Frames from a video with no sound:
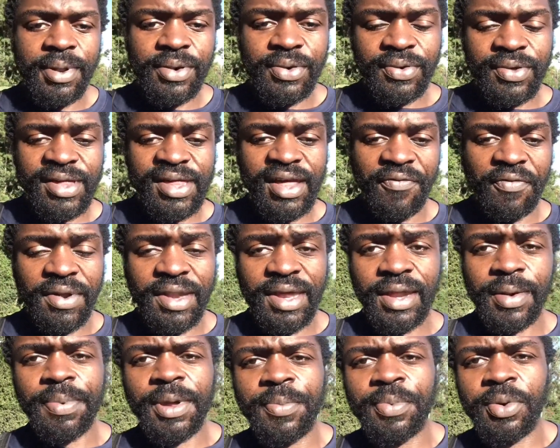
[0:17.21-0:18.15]
It was
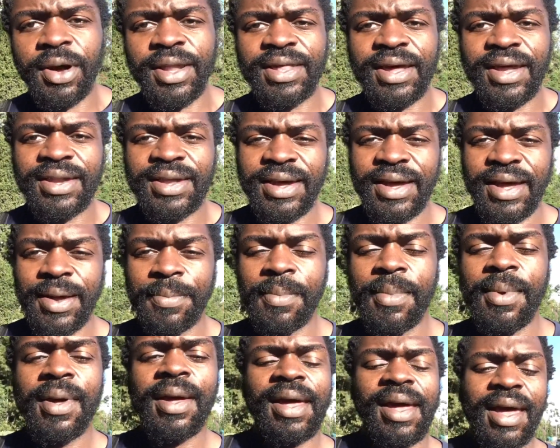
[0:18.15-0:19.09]
seventeen people at that
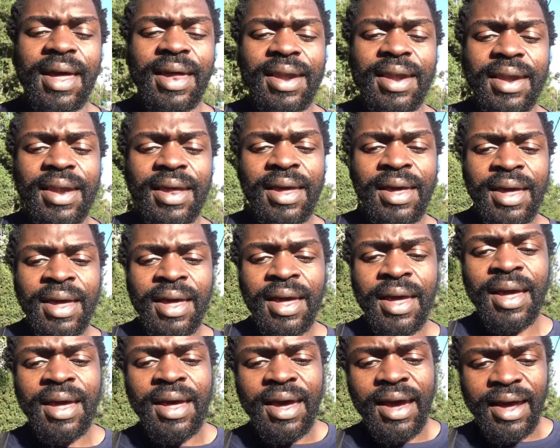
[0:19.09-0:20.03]
time, and
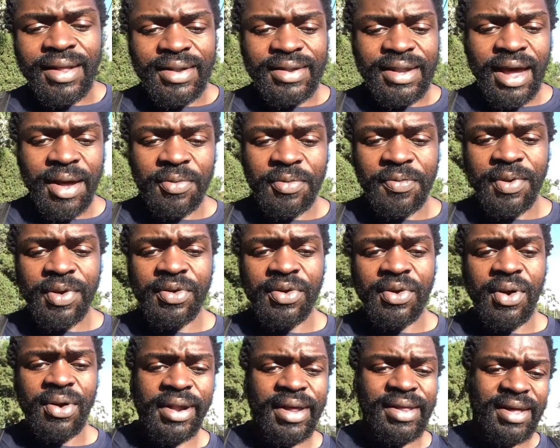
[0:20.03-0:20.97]
at the time of me
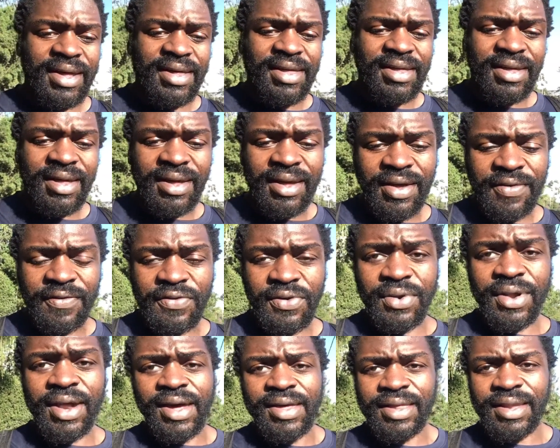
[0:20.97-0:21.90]
recording this, a
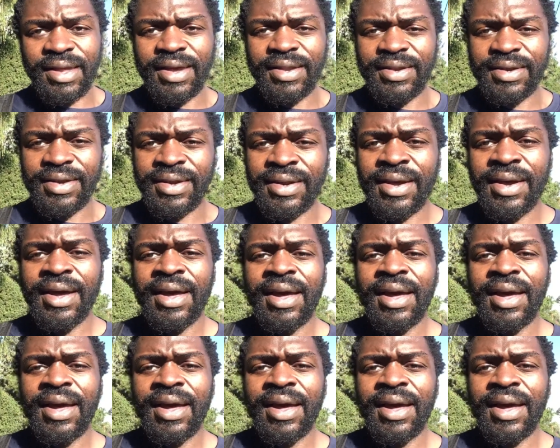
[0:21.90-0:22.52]
few days later,